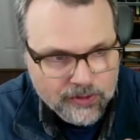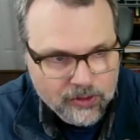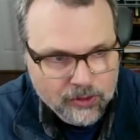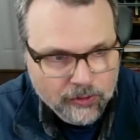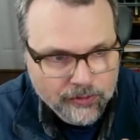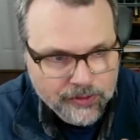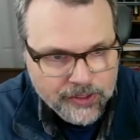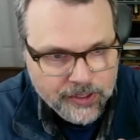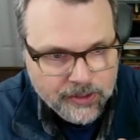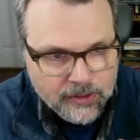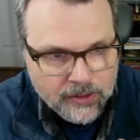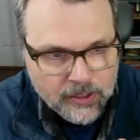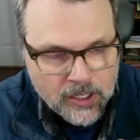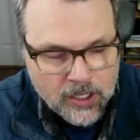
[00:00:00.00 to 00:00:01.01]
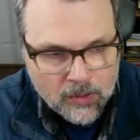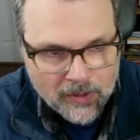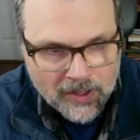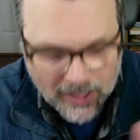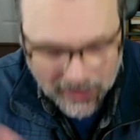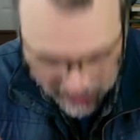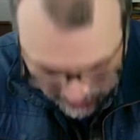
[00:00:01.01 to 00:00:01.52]
origin.
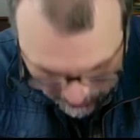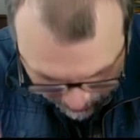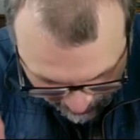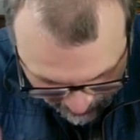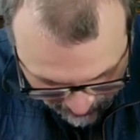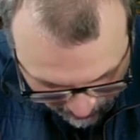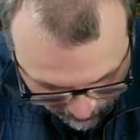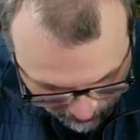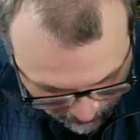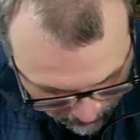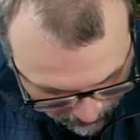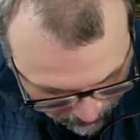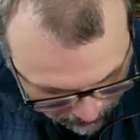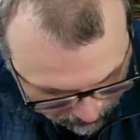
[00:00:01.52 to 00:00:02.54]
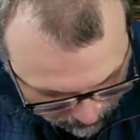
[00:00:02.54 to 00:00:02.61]
Well, let's pick W,